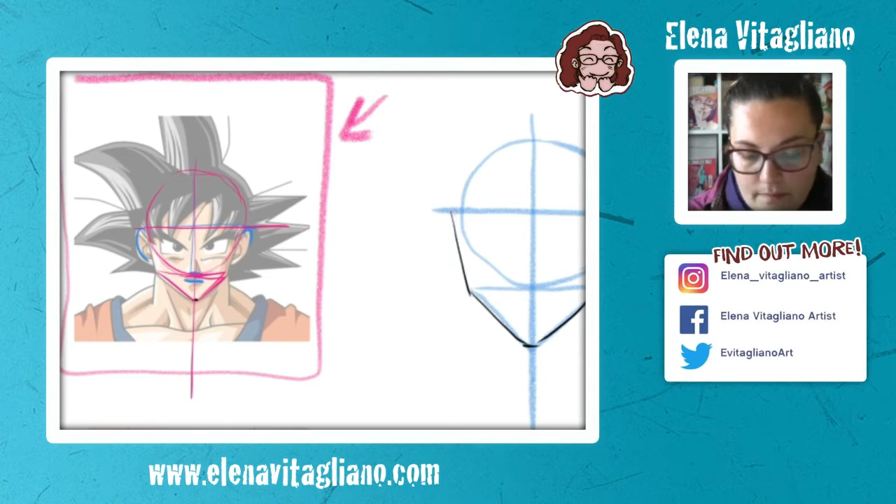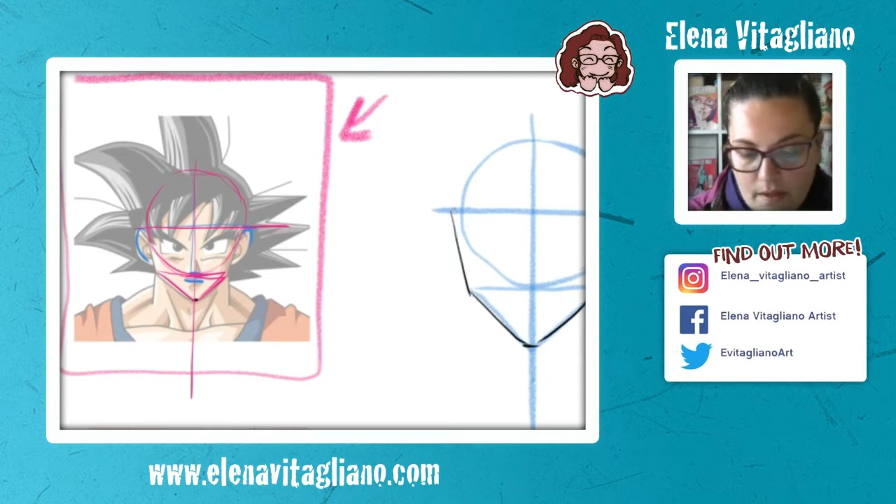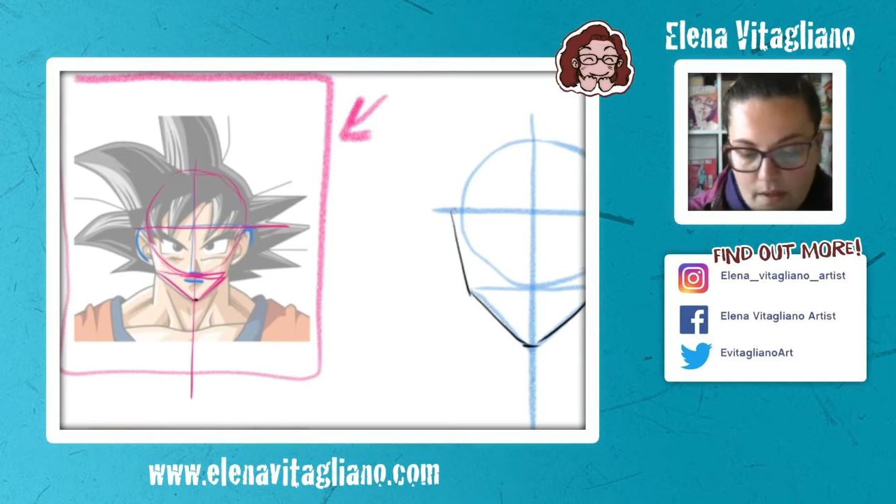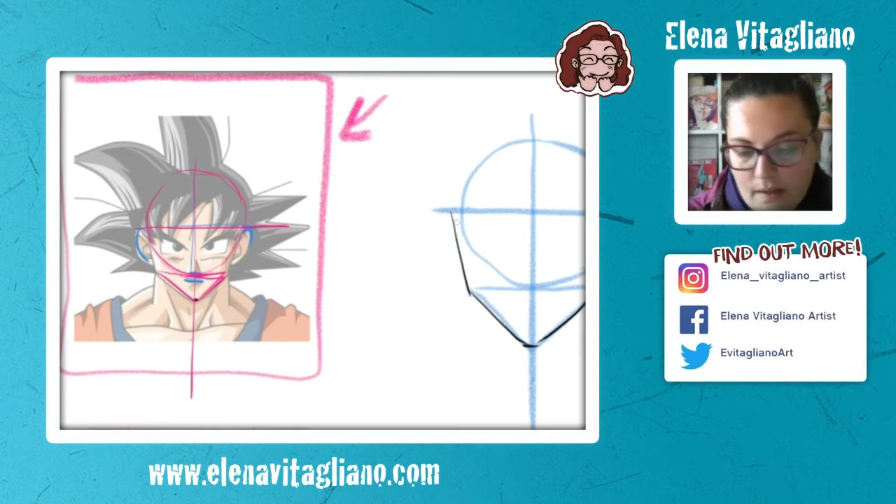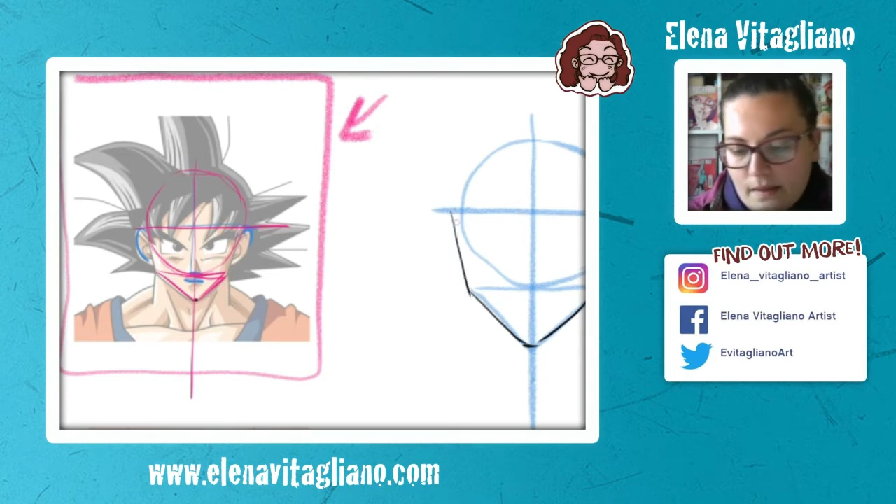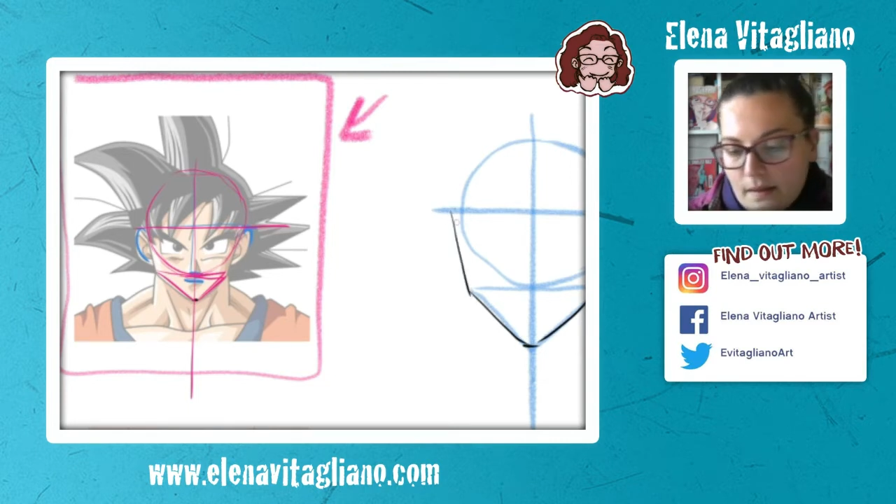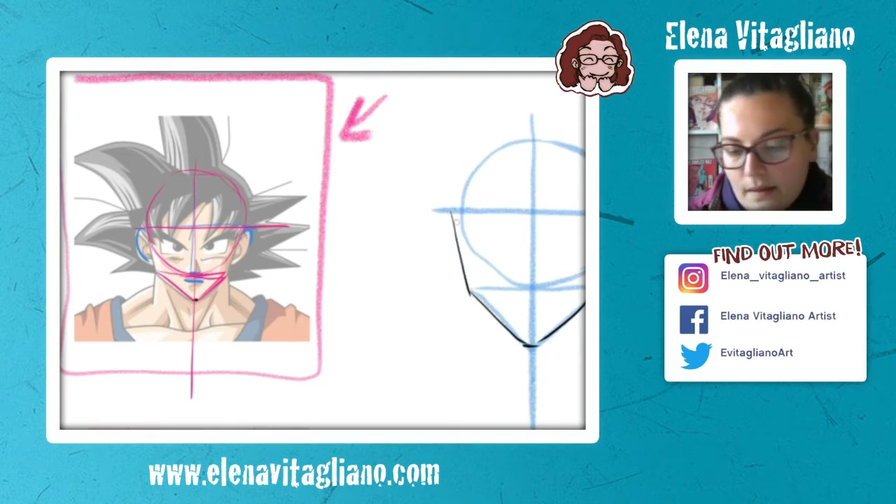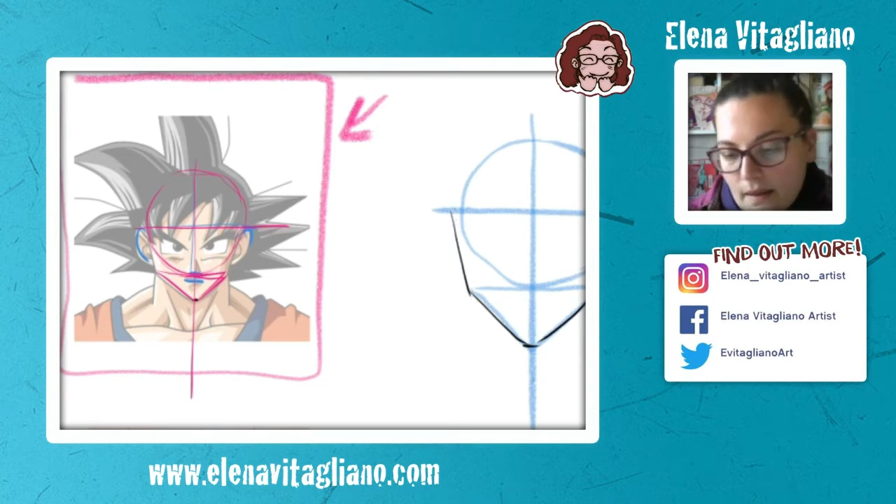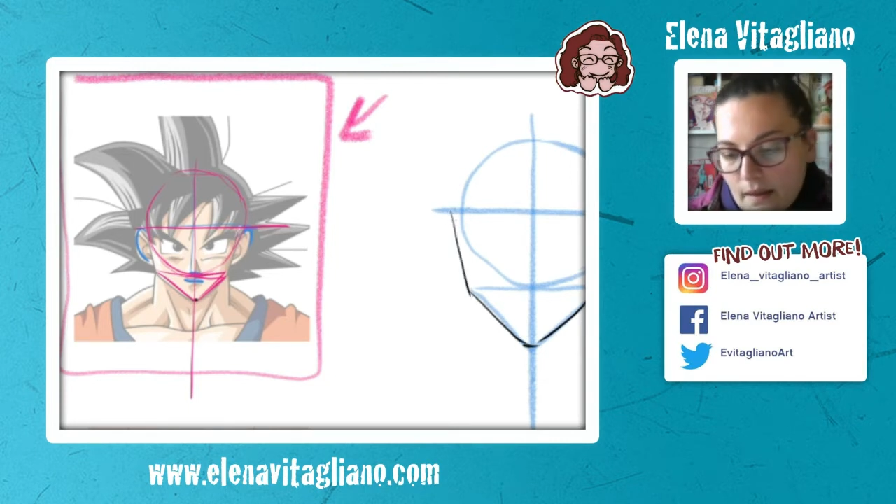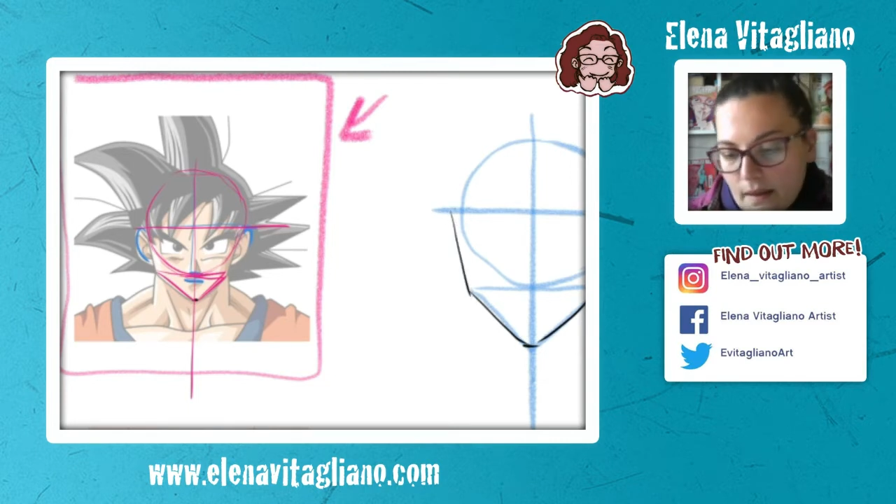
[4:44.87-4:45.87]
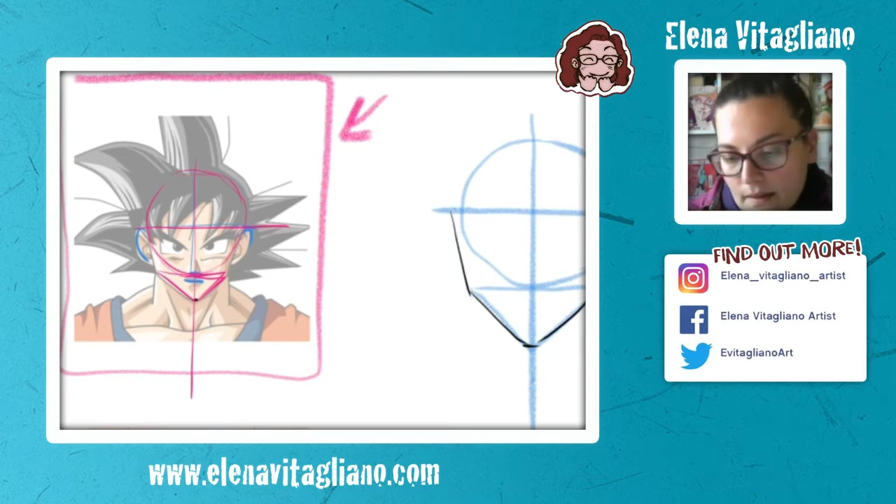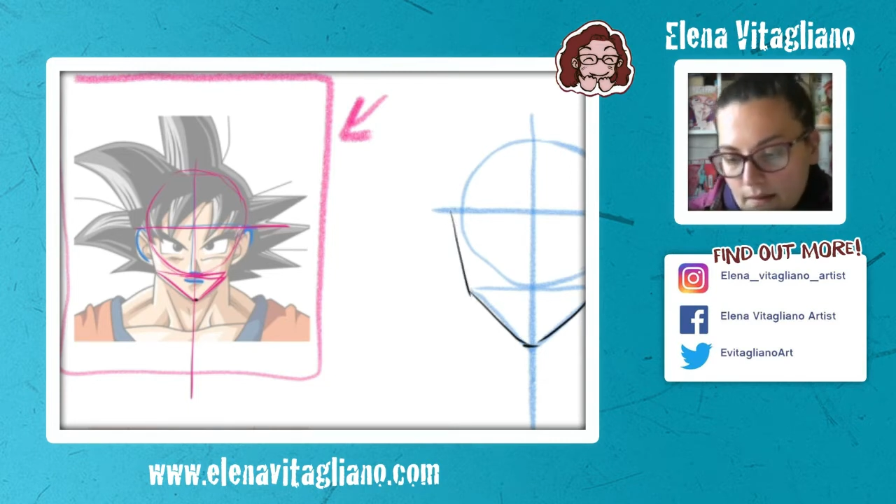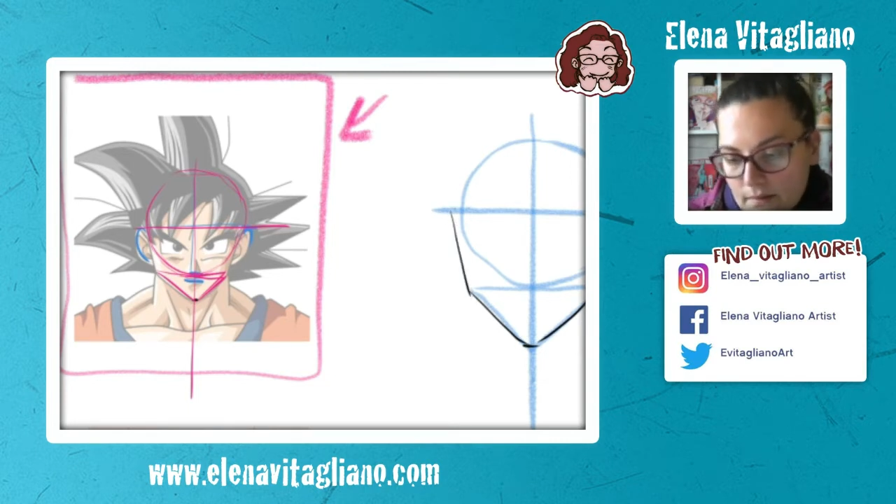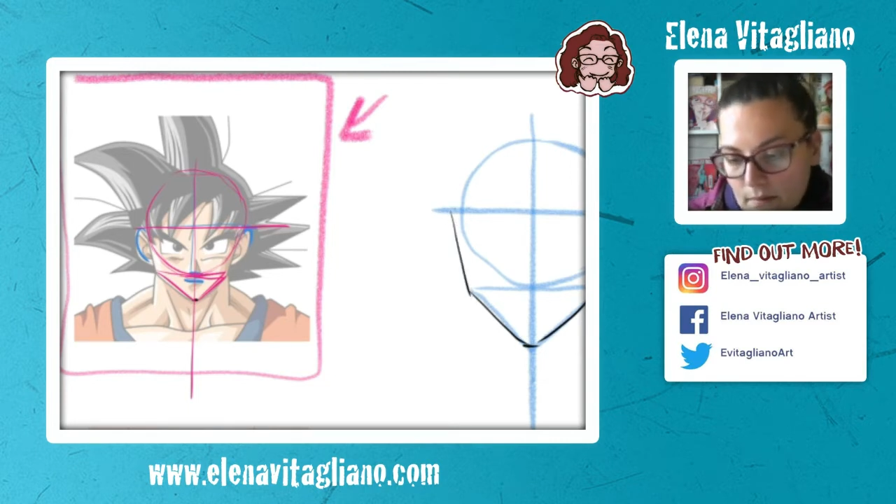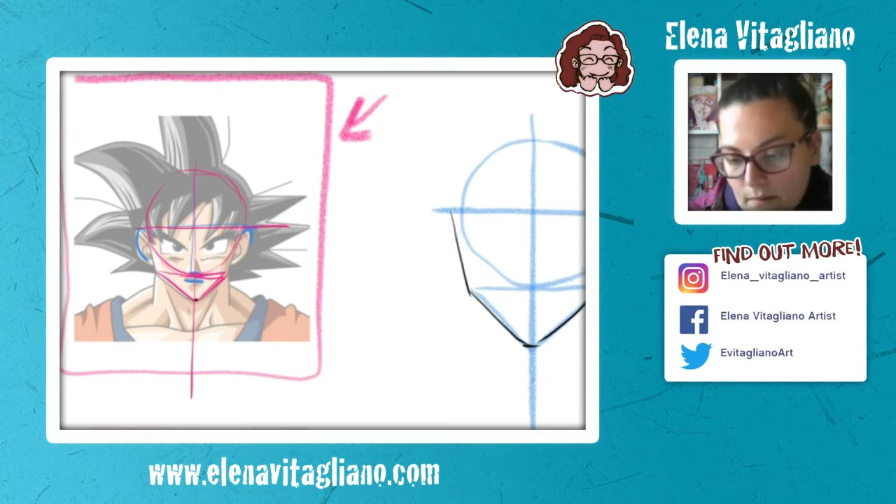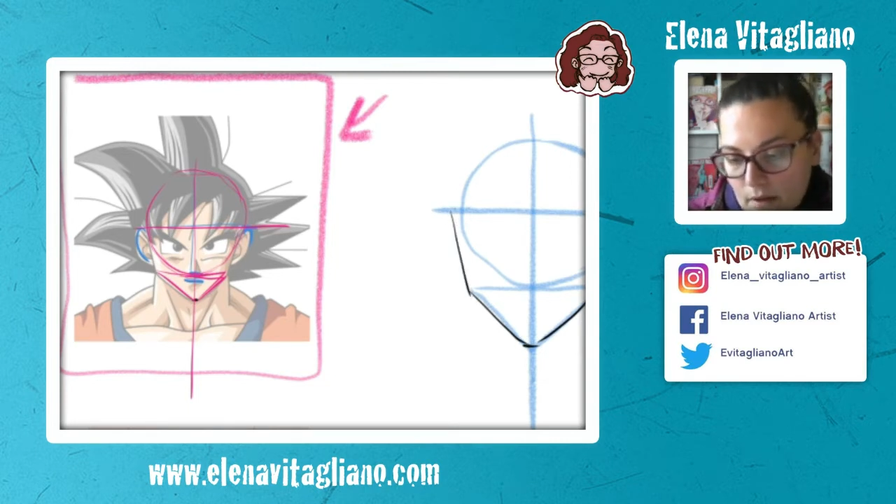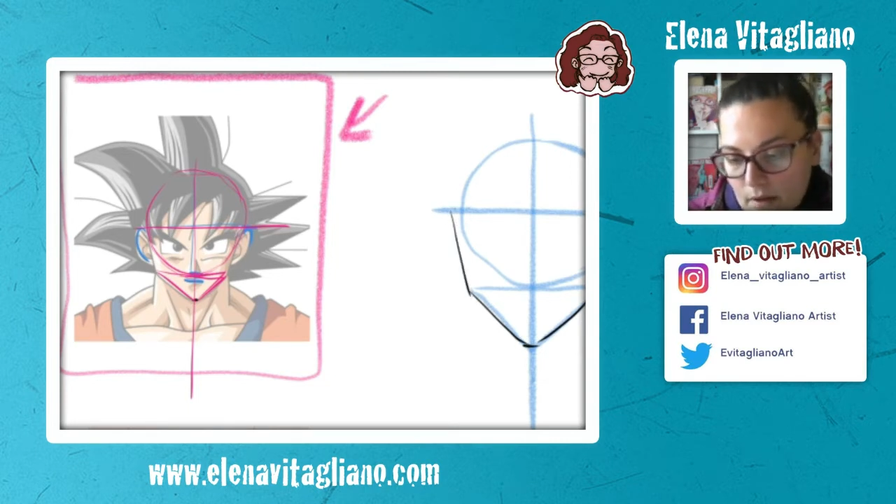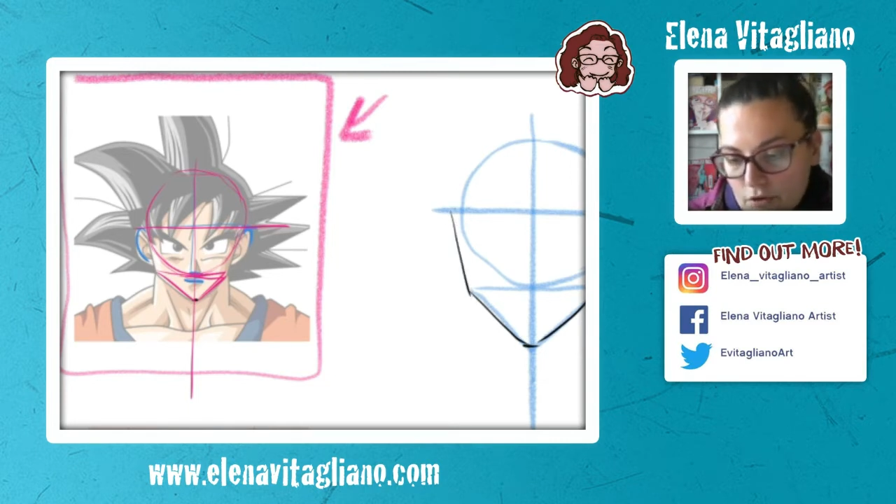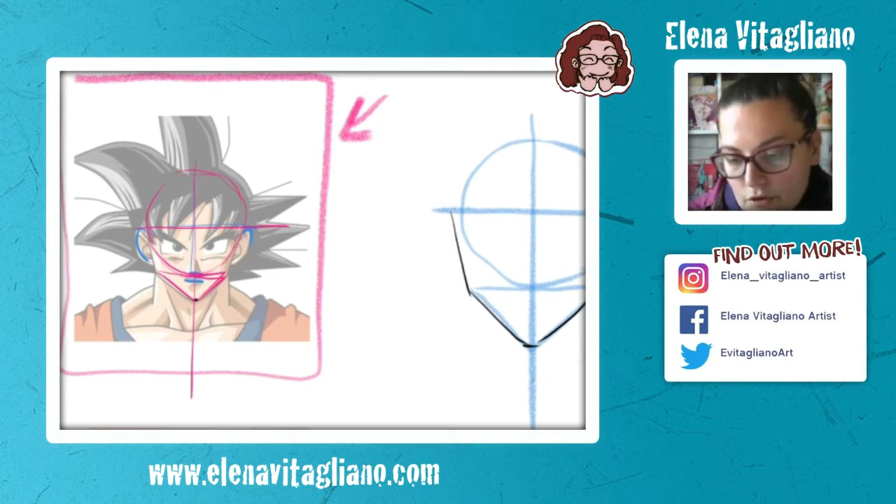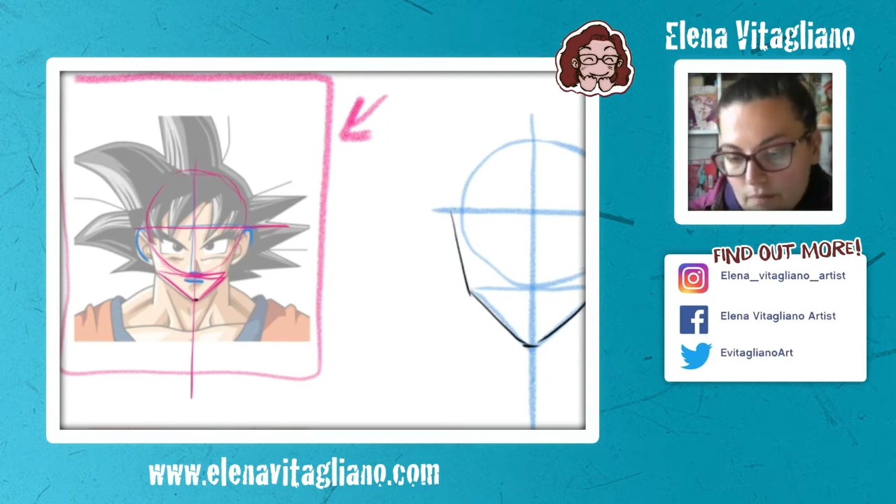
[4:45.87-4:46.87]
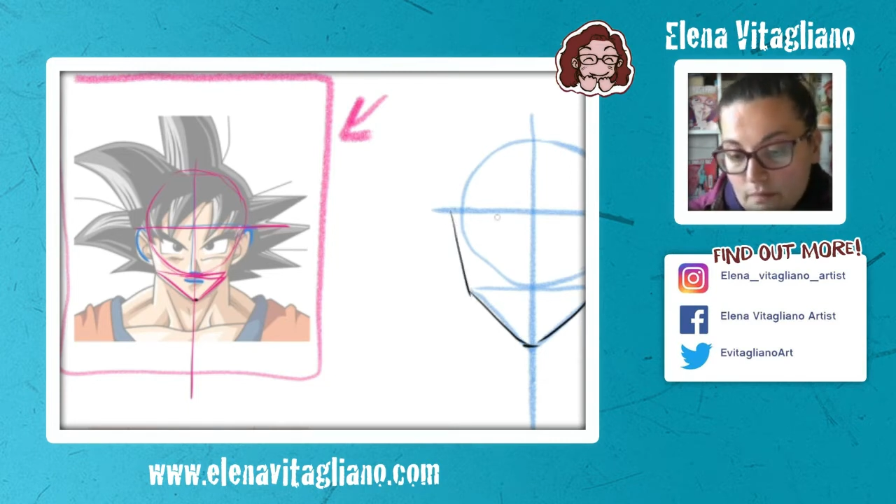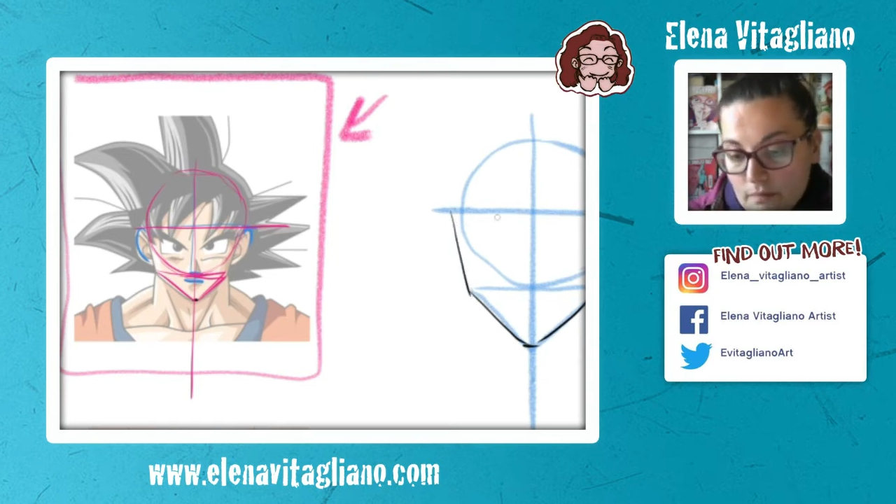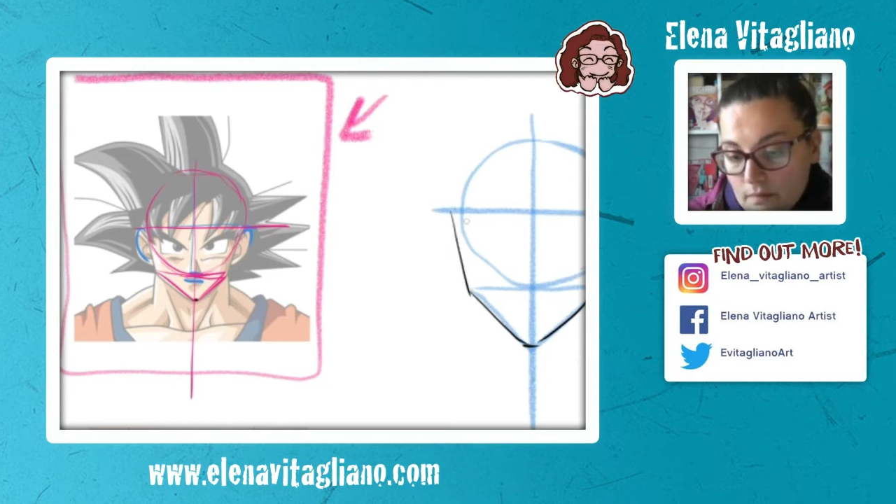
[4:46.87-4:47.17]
Yeah, it's slightly larger.